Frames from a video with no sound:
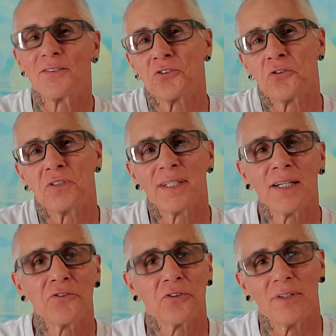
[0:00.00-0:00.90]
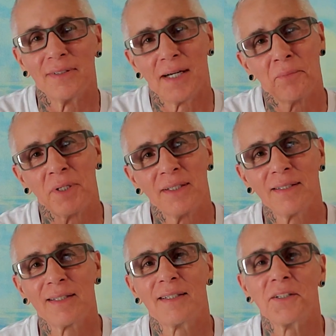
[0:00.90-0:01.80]
So D'Angelo, I
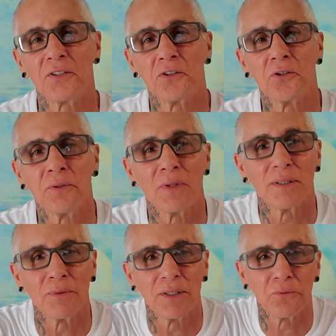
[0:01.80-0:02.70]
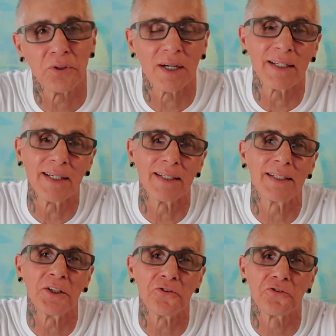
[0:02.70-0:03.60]
mean, you know, we again,
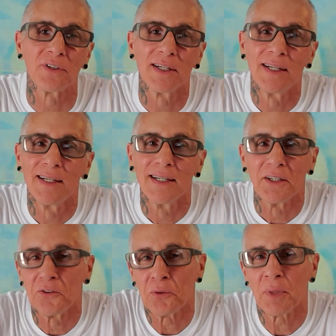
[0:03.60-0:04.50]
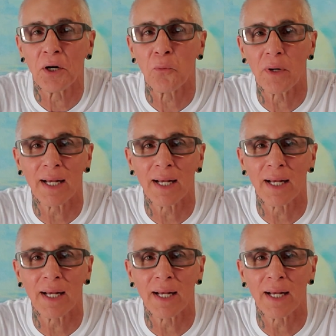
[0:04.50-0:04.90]
he's, no matter what